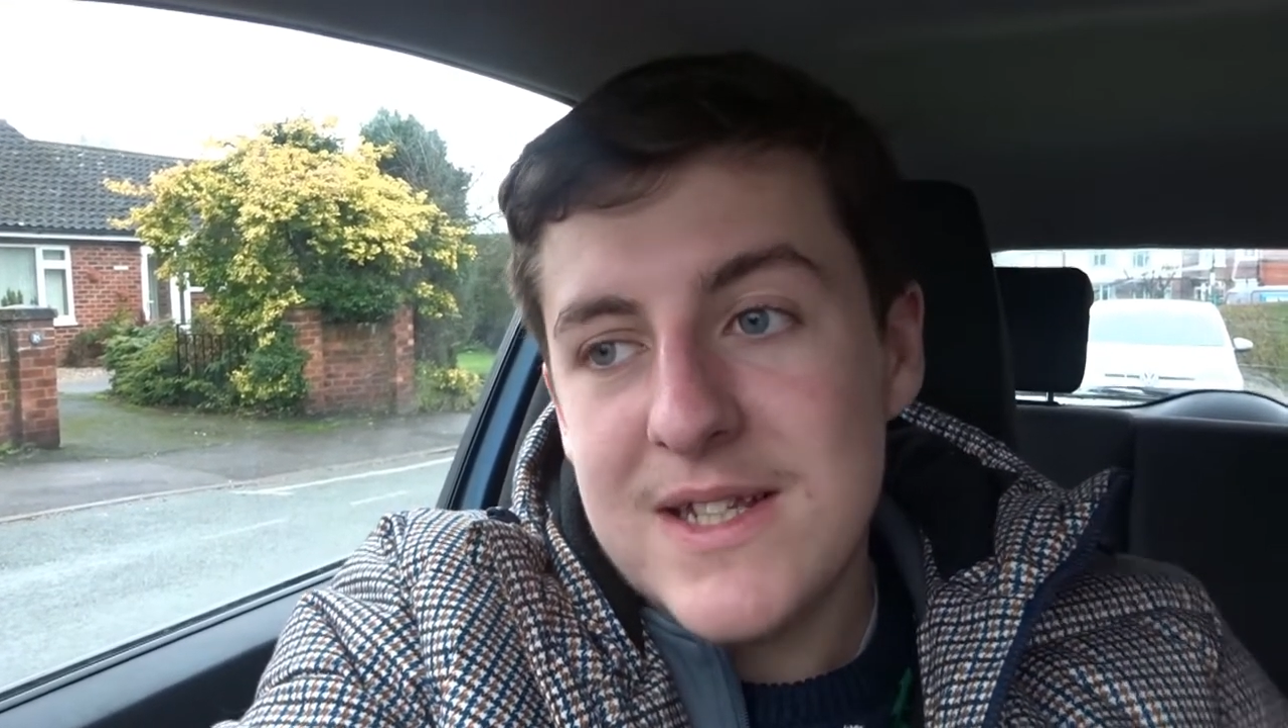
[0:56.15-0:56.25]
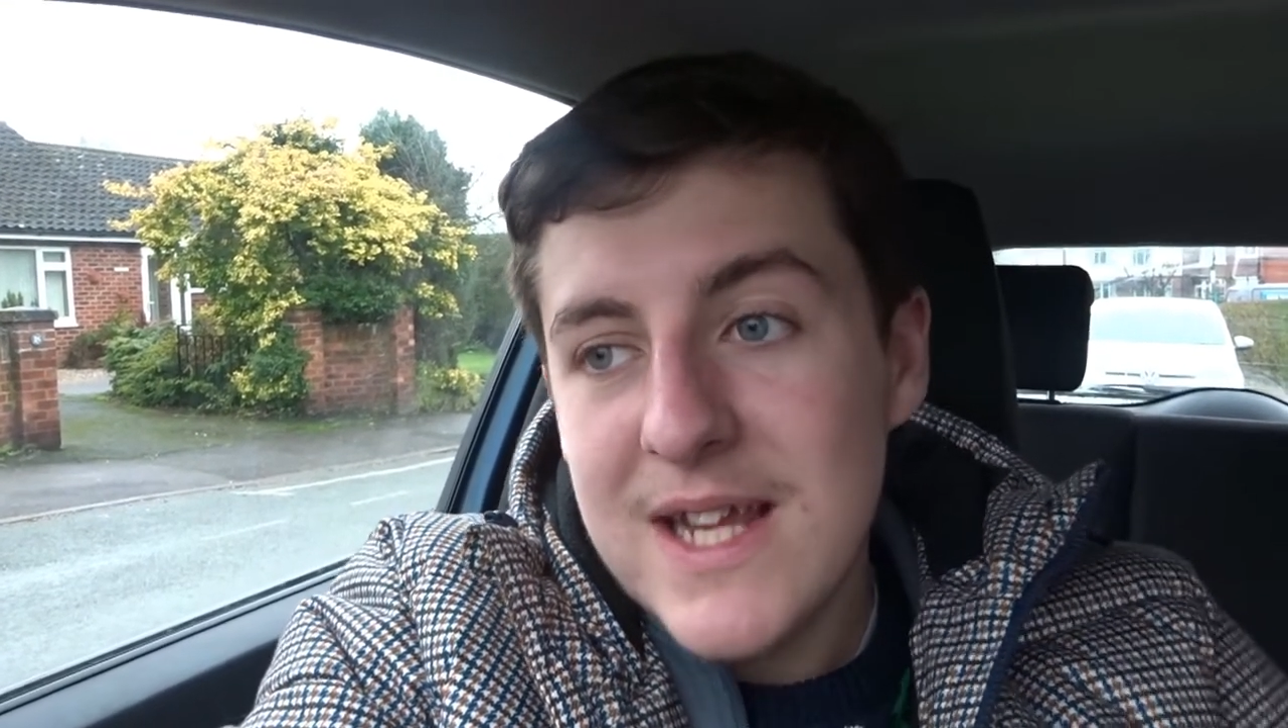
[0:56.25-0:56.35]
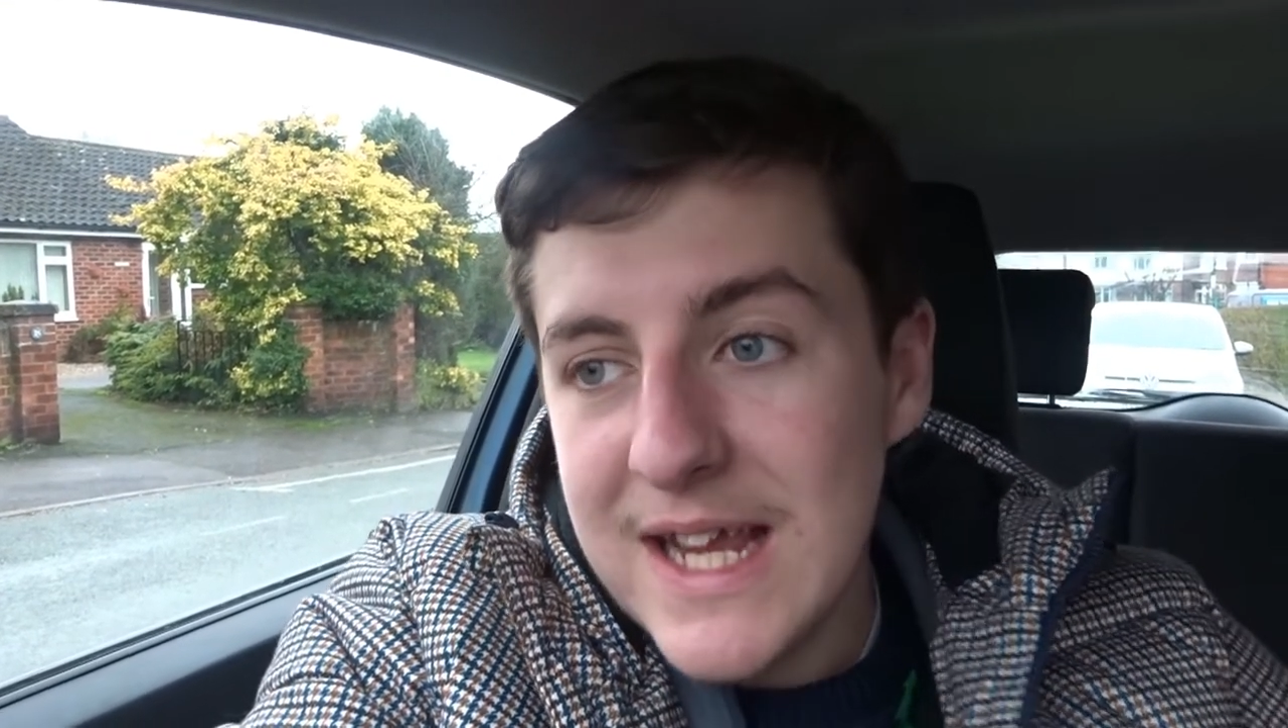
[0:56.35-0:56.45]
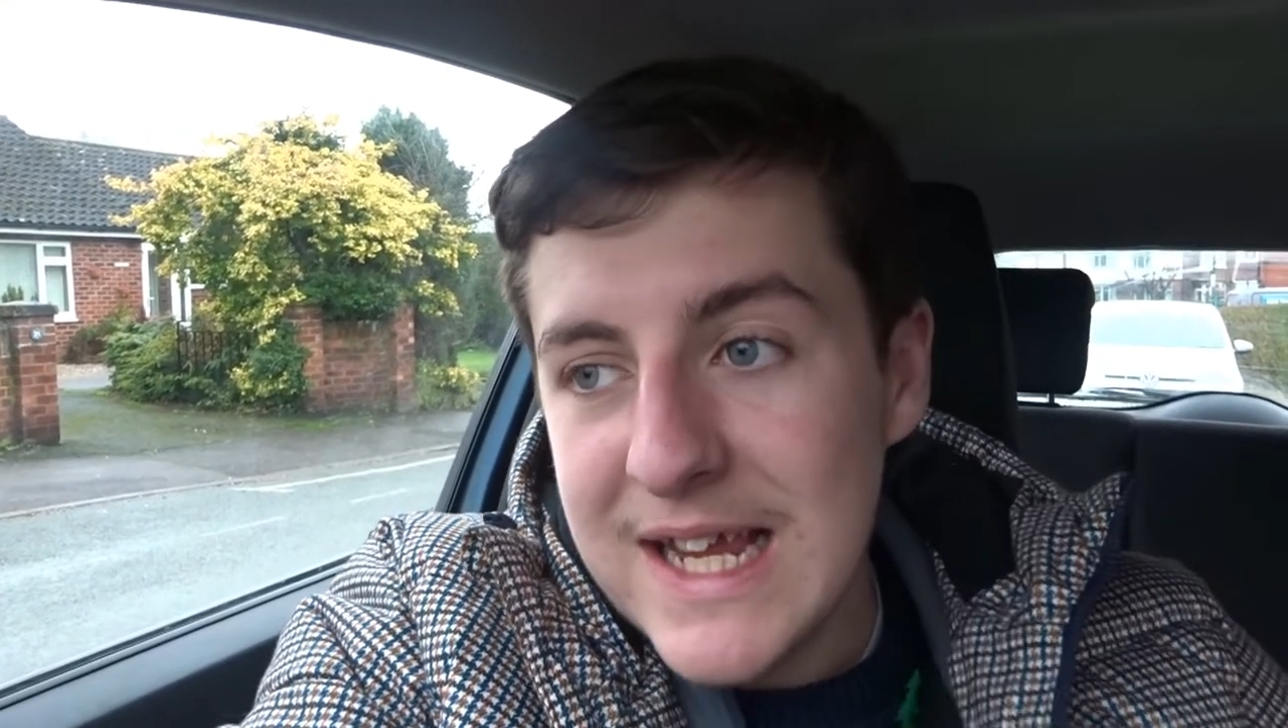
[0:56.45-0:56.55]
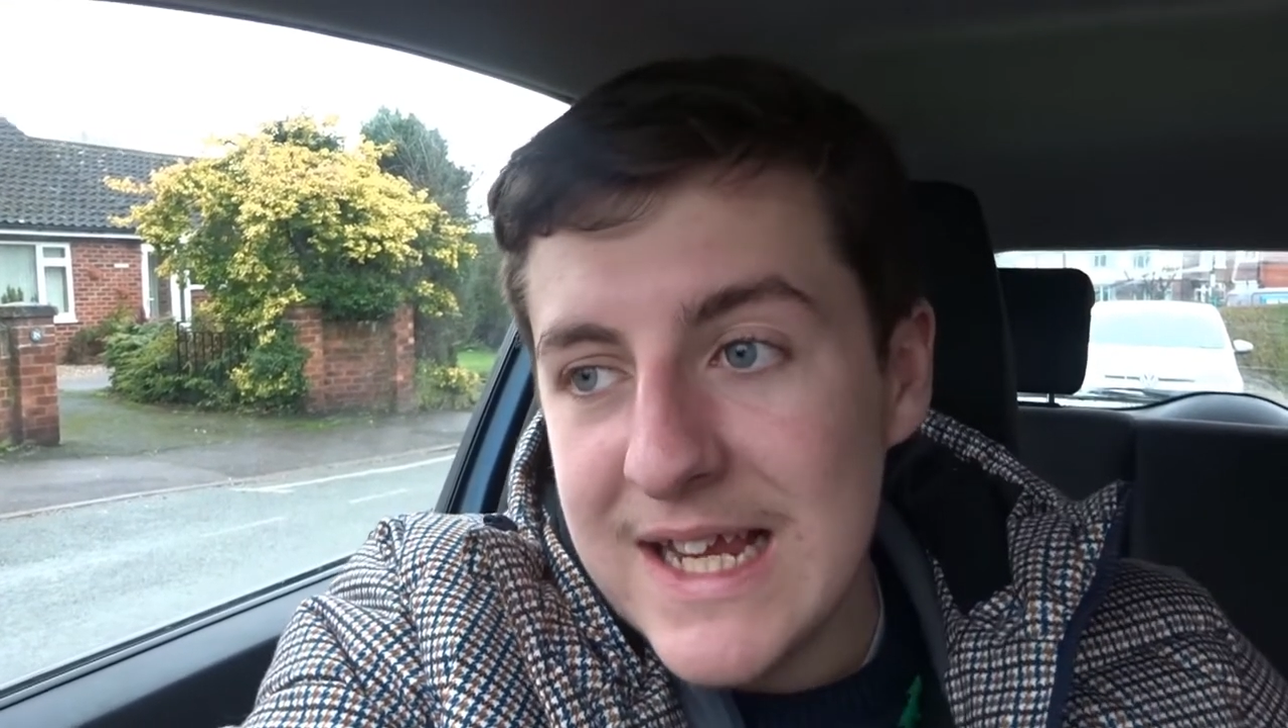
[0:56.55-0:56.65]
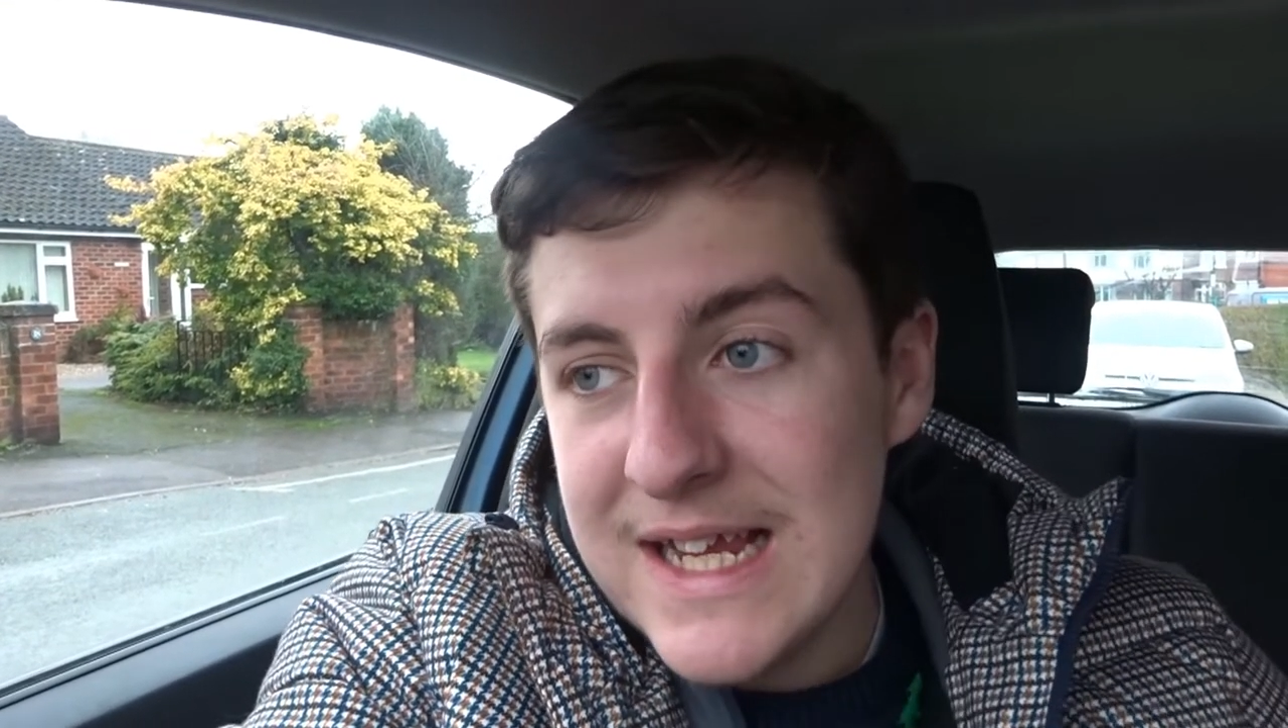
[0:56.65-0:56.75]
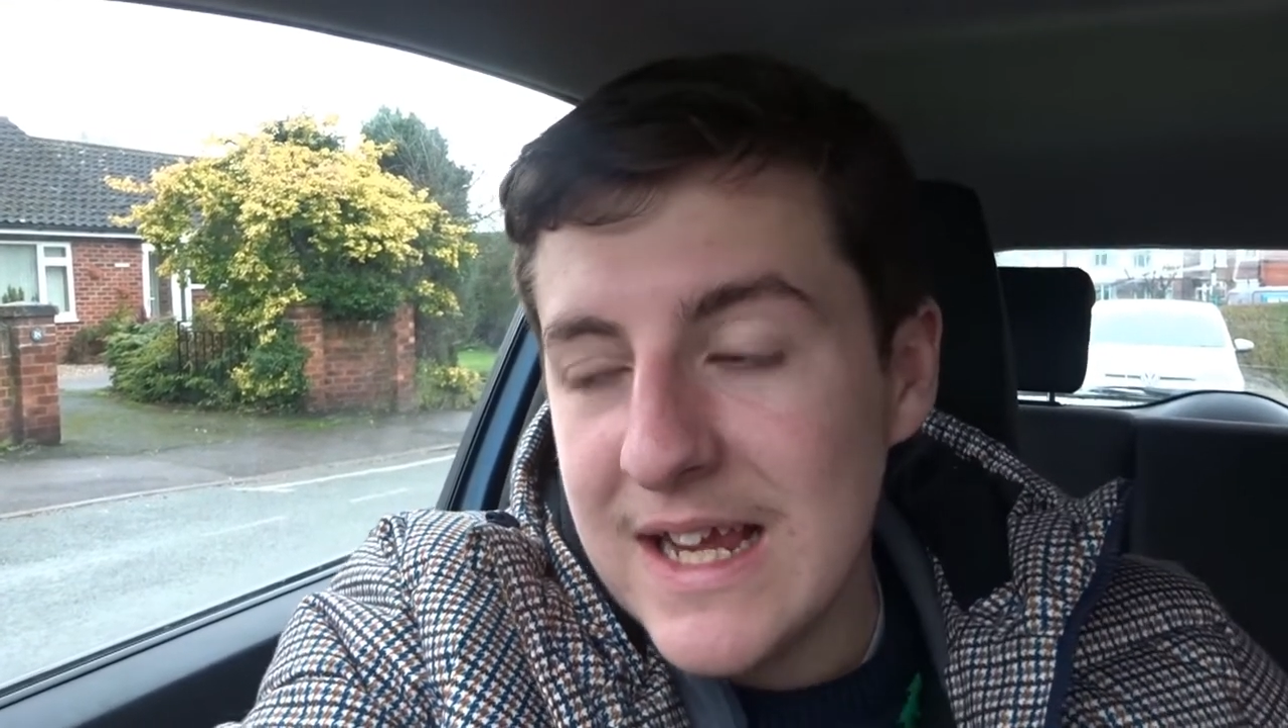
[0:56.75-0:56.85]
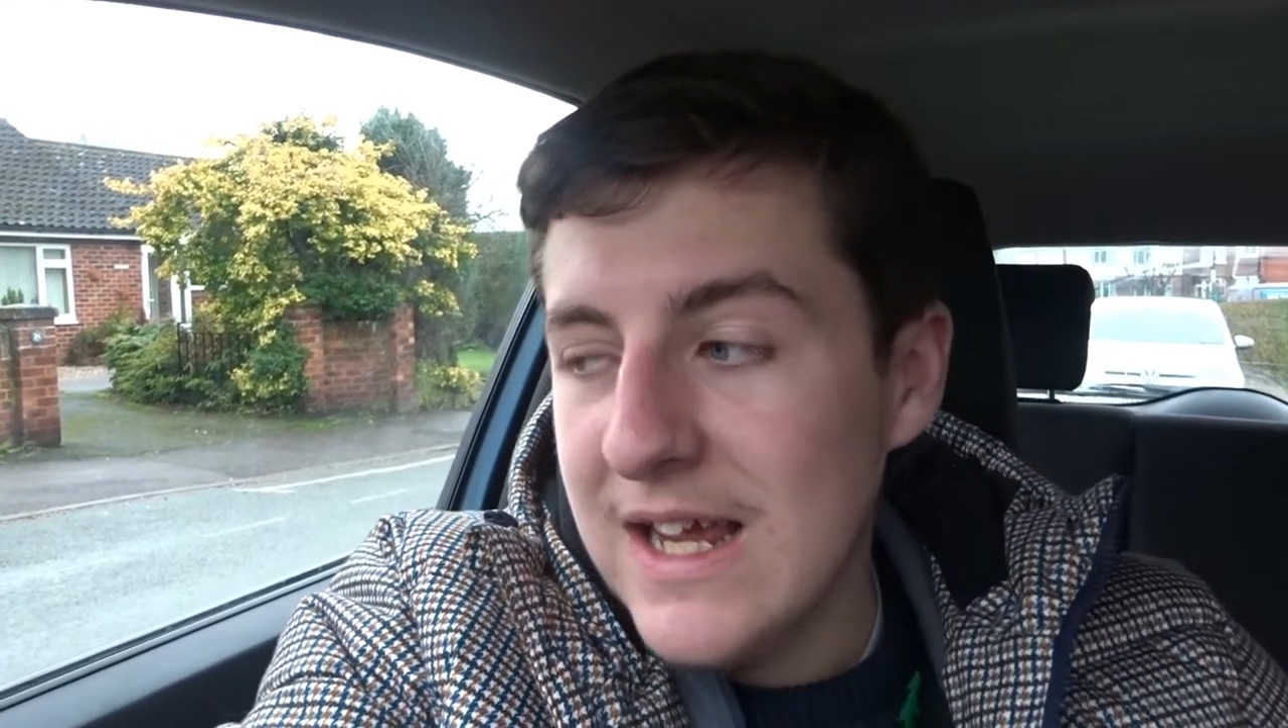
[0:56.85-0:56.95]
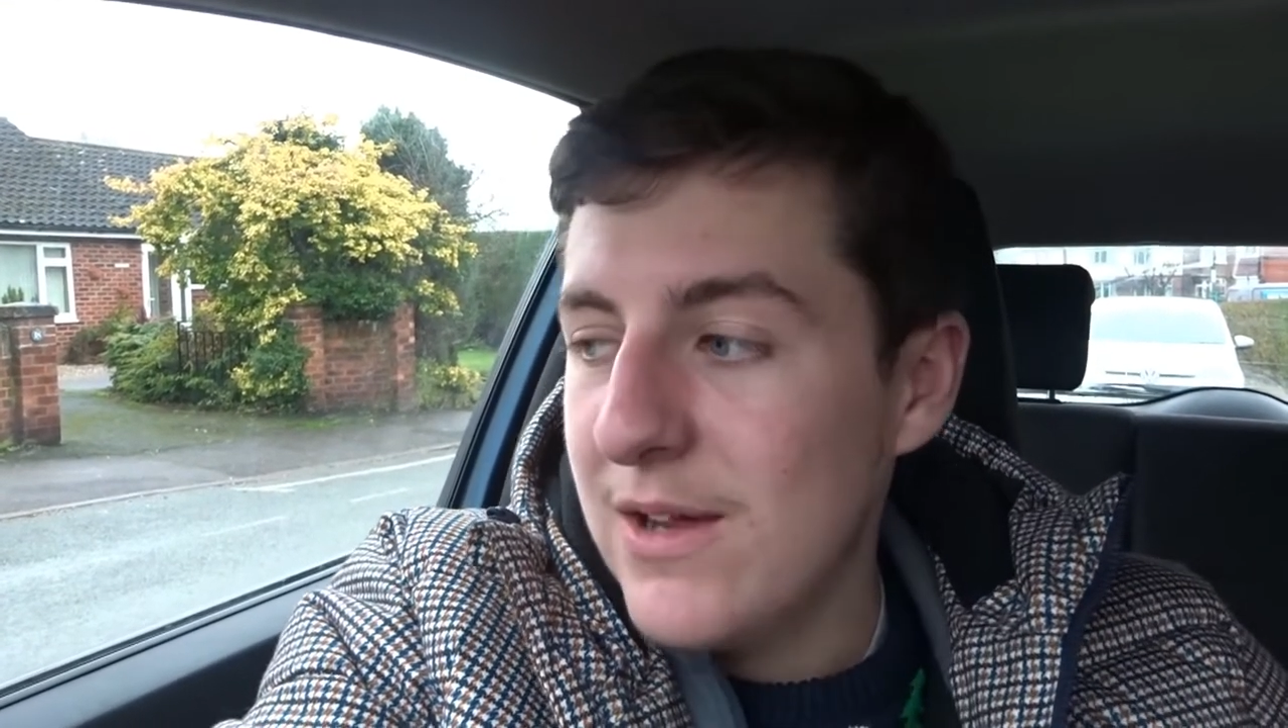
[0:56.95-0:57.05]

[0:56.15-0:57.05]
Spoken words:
tea